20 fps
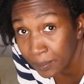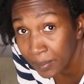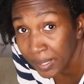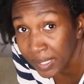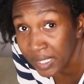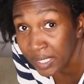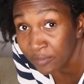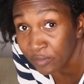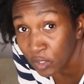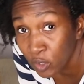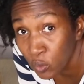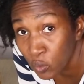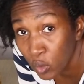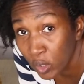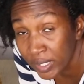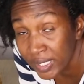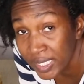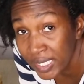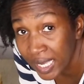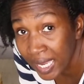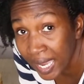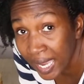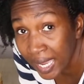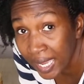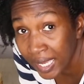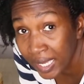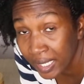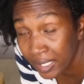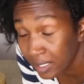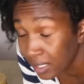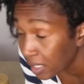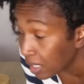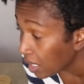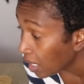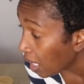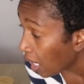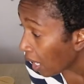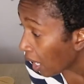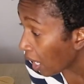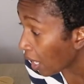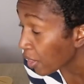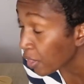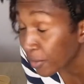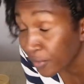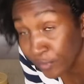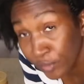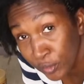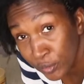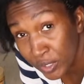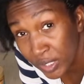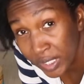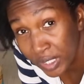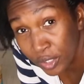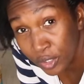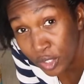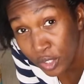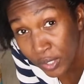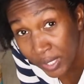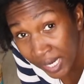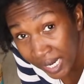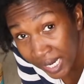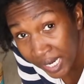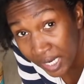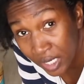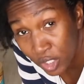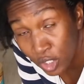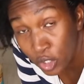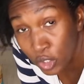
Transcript: but if you want to add other fruits in here, you can.